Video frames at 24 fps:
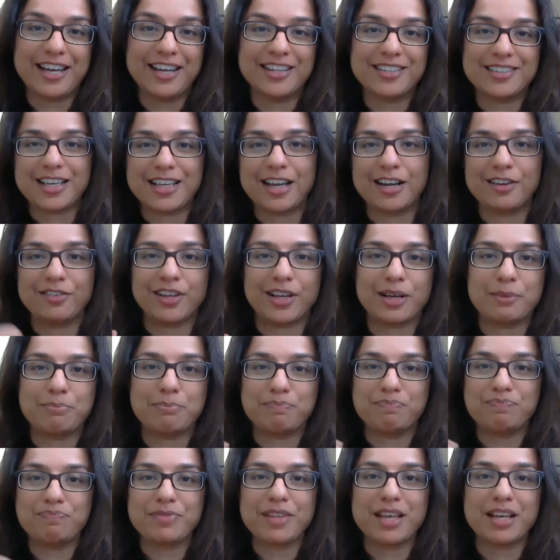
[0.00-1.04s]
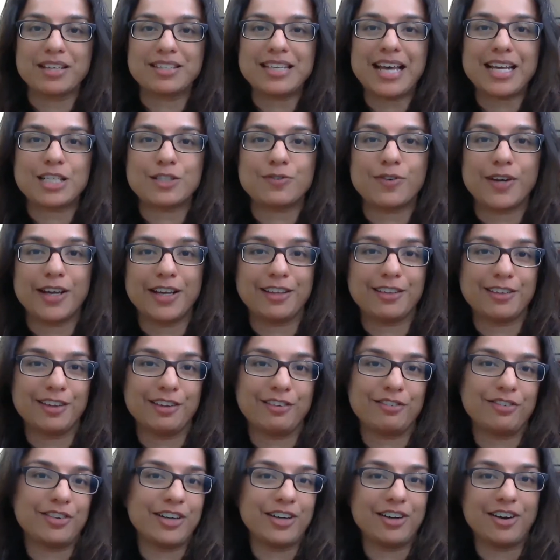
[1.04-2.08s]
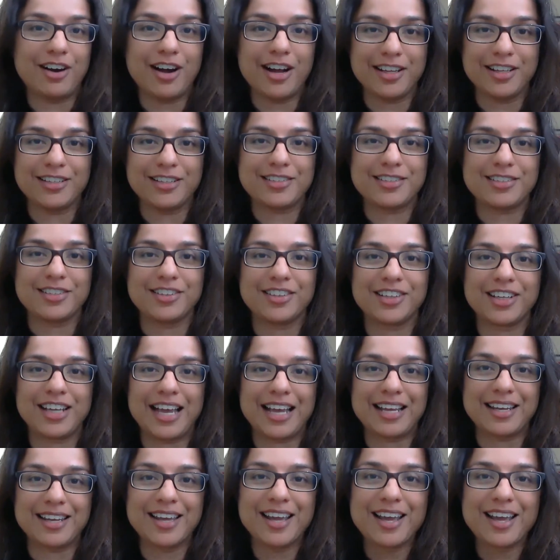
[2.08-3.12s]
It's kind of like a satisfying thing for your audience to look at.